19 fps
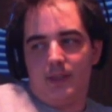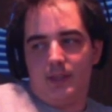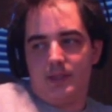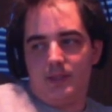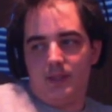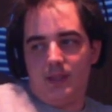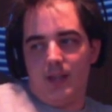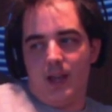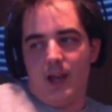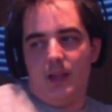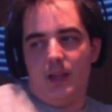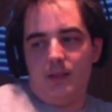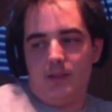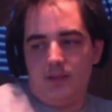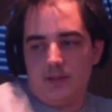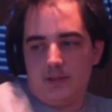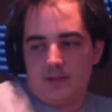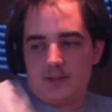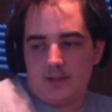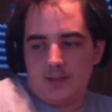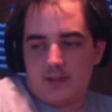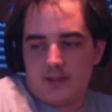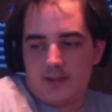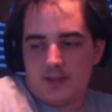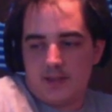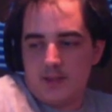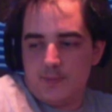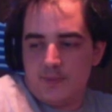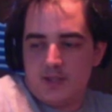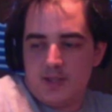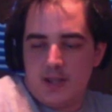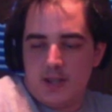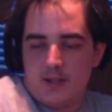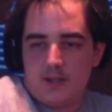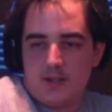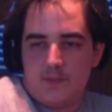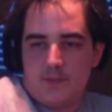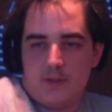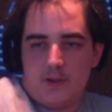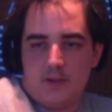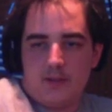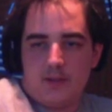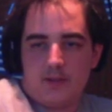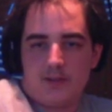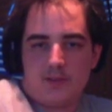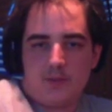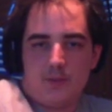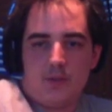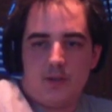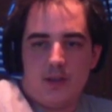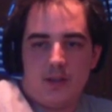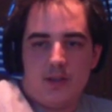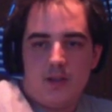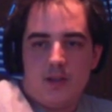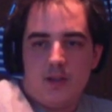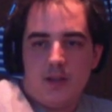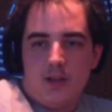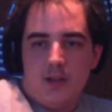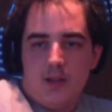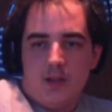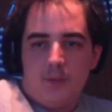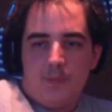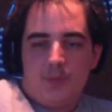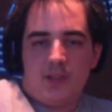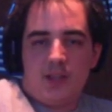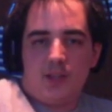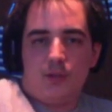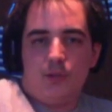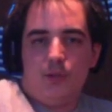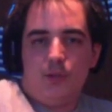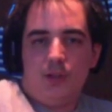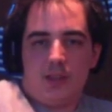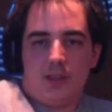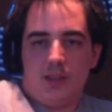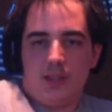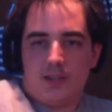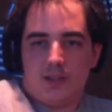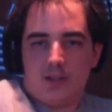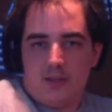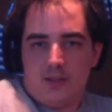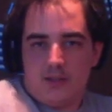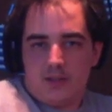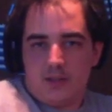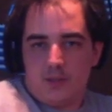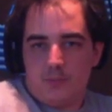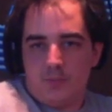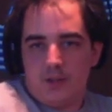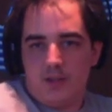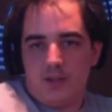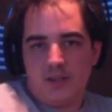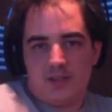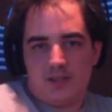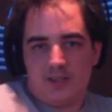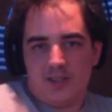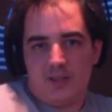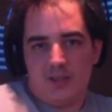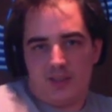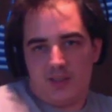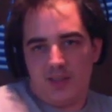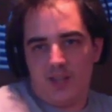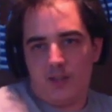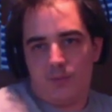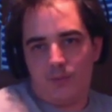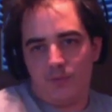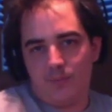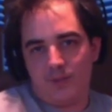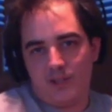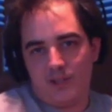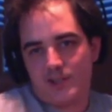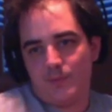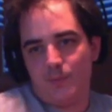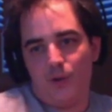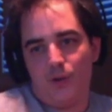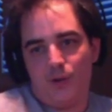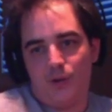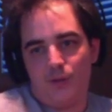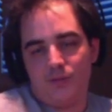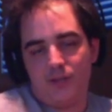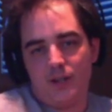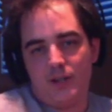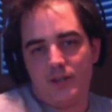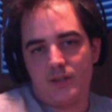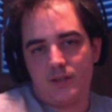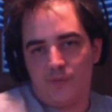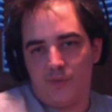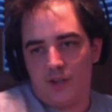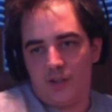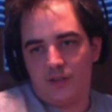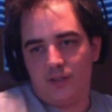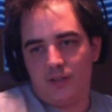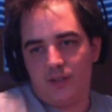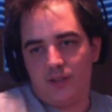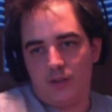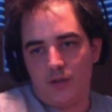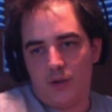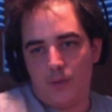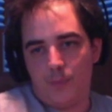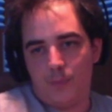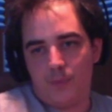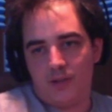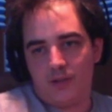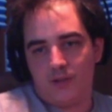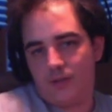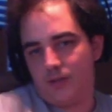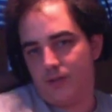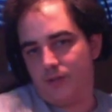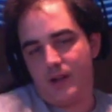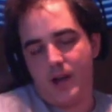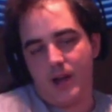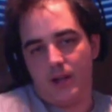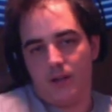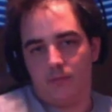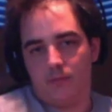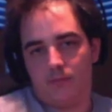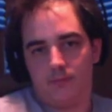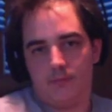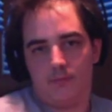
Yeah, it's a Snip said. It's a very nice community. But then you look at these other communities that you think would be small, nice, friendly, open. They're not.